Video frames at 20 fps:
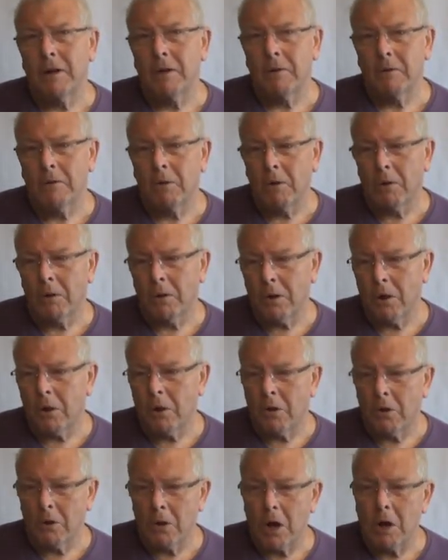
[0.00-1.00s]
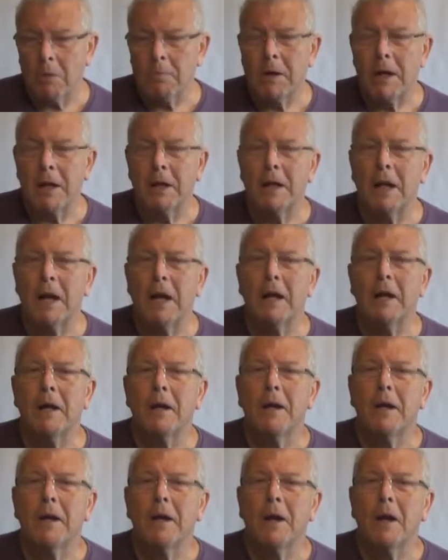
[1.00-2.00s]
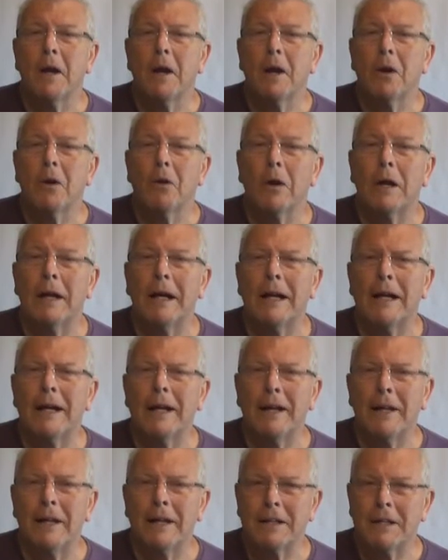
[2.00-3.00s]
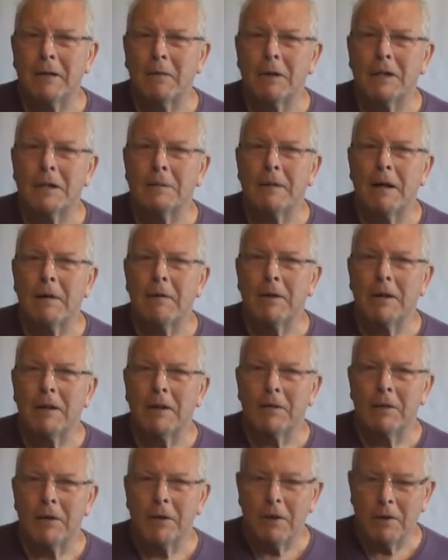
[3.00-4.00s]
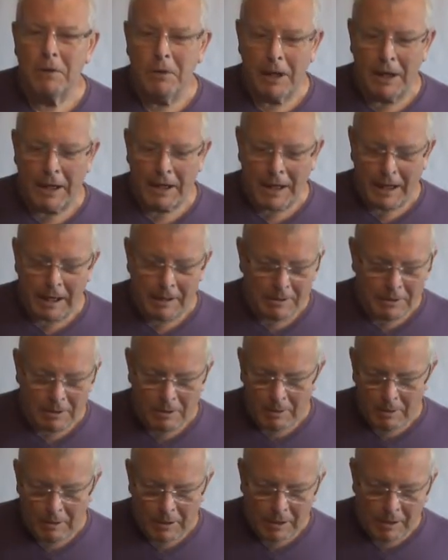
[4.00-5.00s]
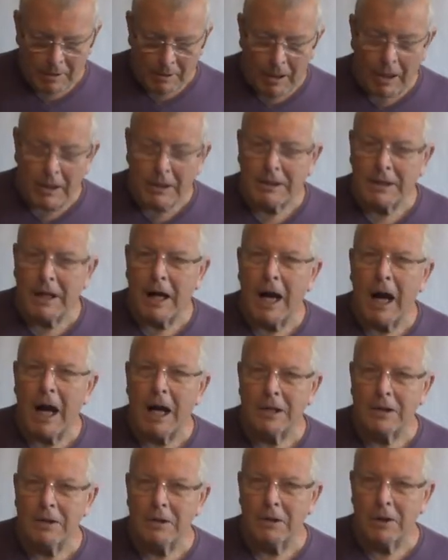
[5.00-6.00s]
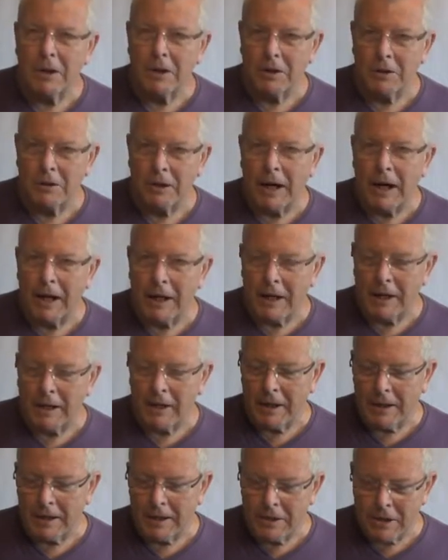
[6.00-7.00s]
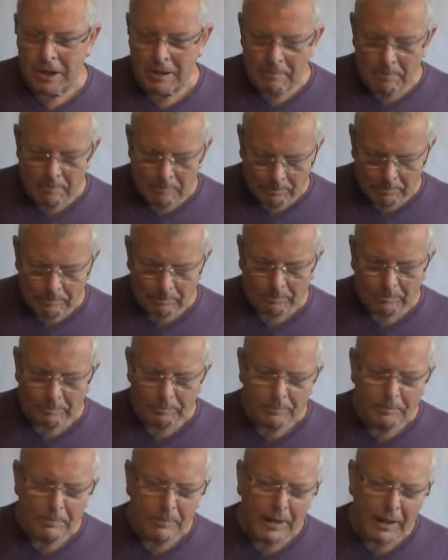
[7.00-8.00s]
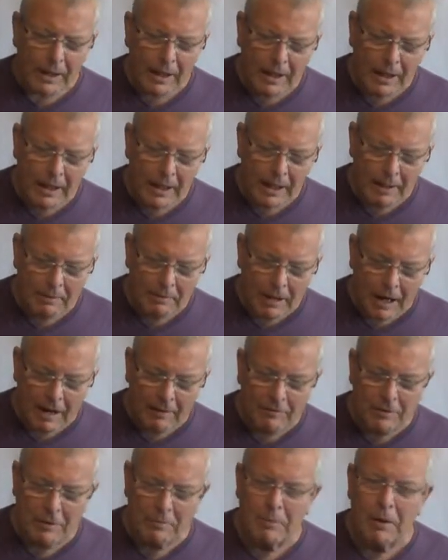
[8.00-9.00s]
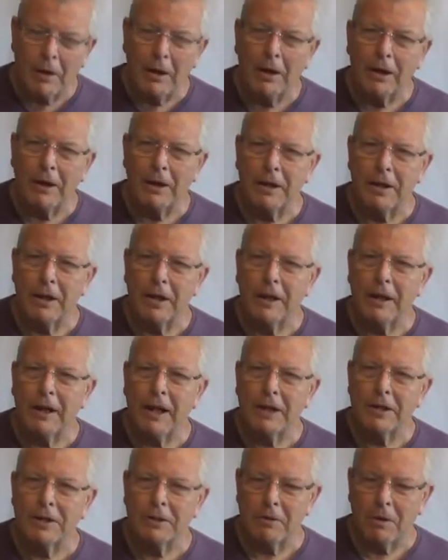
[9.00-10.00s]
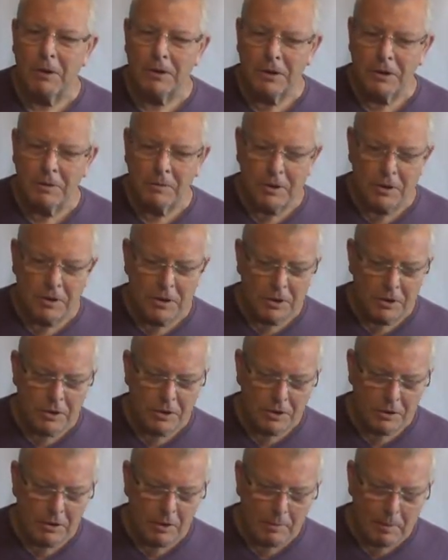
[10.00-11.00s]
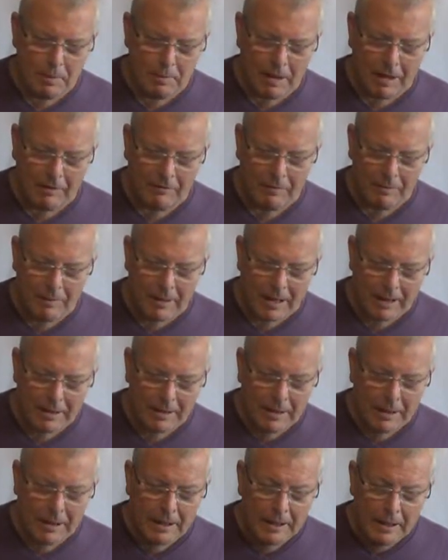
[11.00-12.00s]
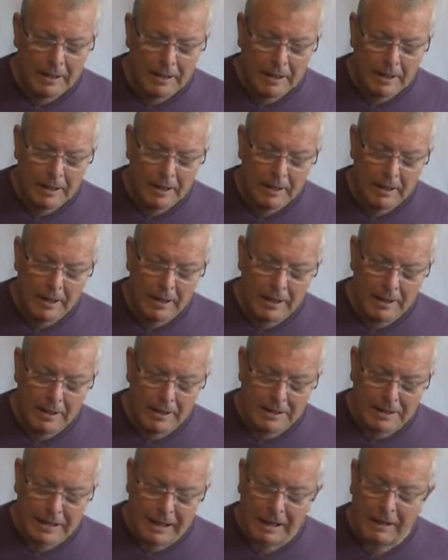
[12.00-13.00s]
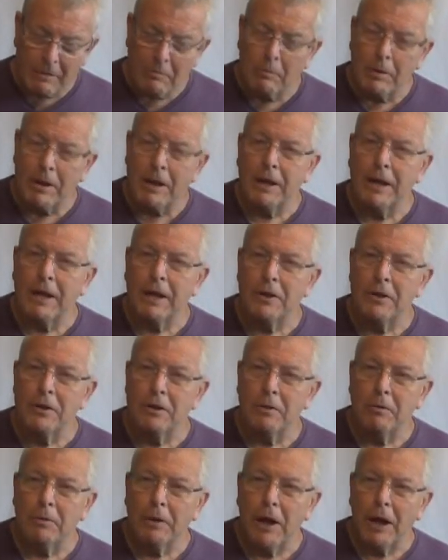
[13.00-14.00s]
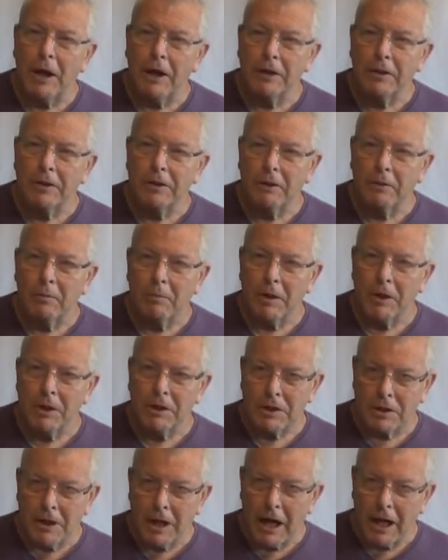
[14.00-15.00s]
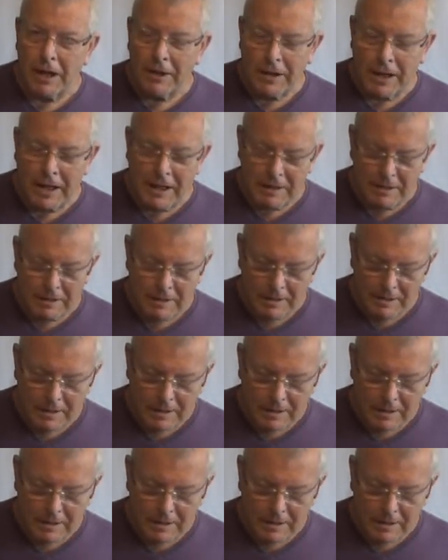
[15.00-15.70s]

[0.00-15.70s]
they all know me, and I'd look an idiot. They say, "What's the matter with you? You're doing it again." So I'll start the training in the gym after my holiday in Lanzarote, which is, I'll be back from that the second week in July, so I'm going to start then.